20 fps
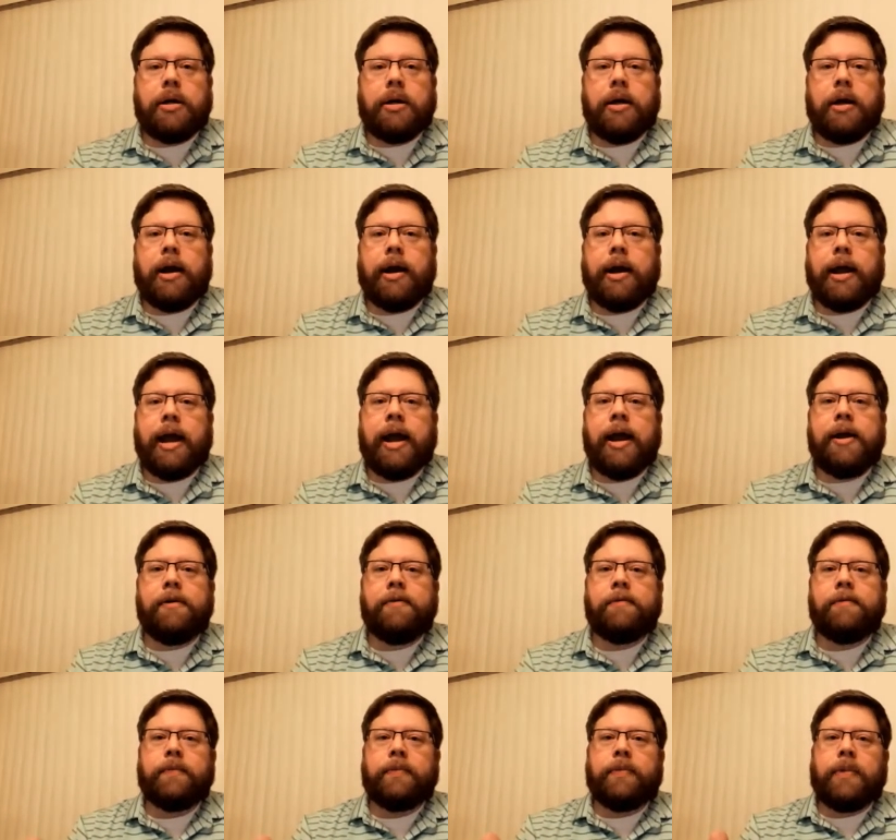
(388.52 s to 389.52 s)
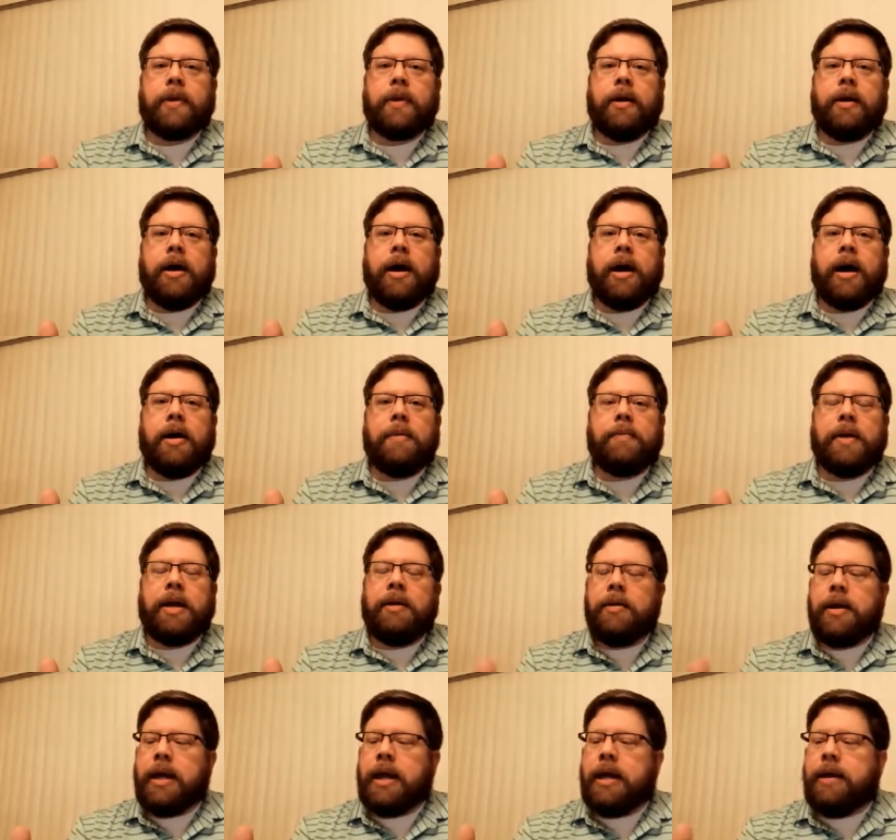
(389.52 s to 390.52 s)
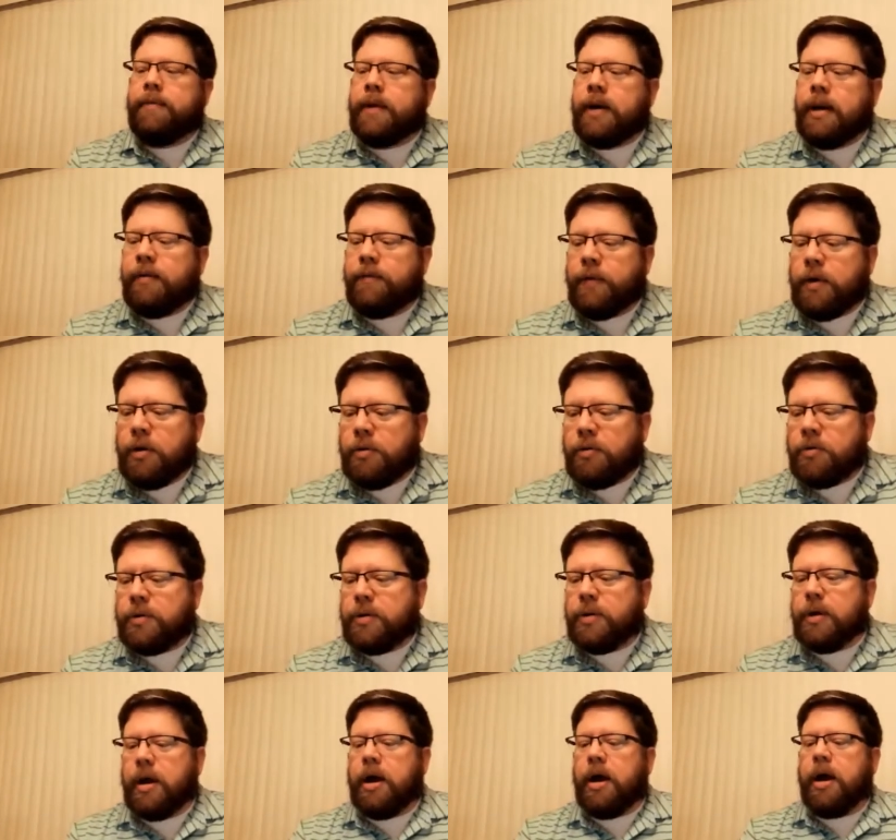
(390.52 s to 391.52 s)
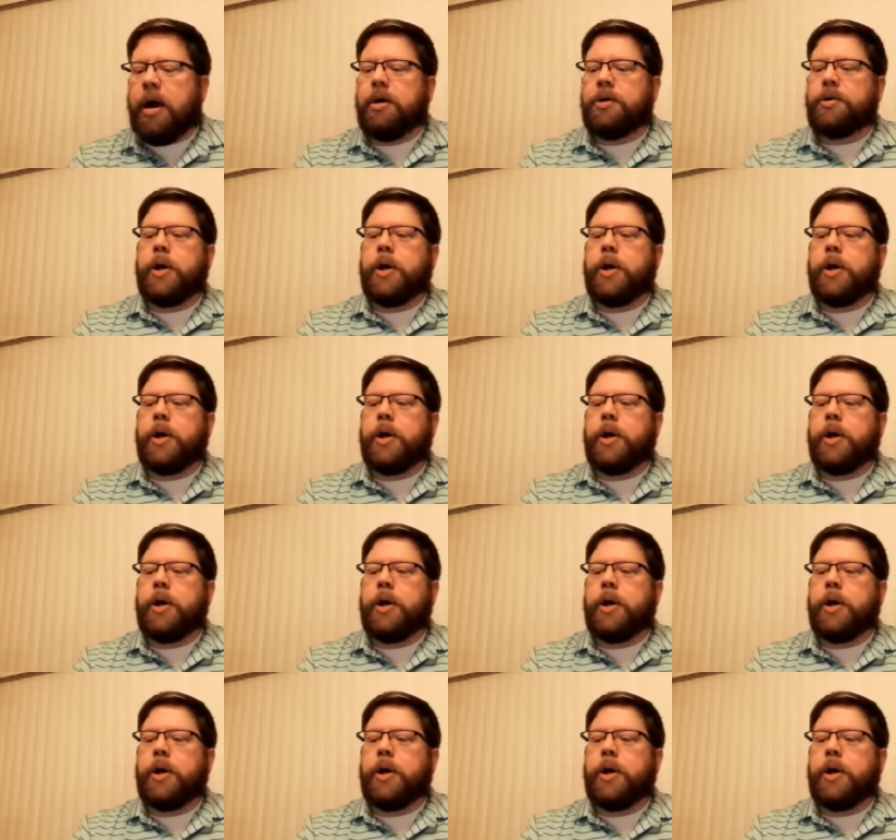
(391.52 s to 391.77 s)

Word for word: Okay, um, you, even if you uh,